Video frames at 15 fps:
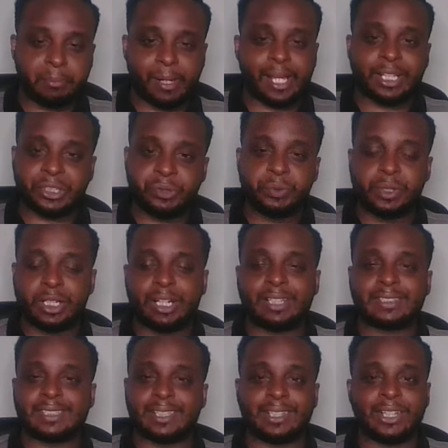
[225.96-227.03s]
back UConn
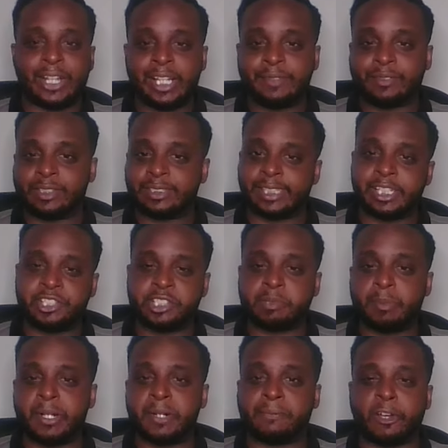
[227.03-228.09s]
to life because they just
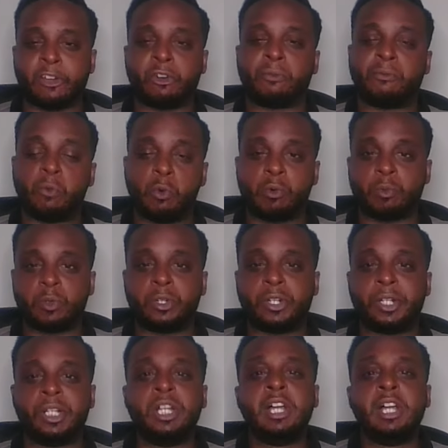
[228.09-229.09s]
made a Final Four run.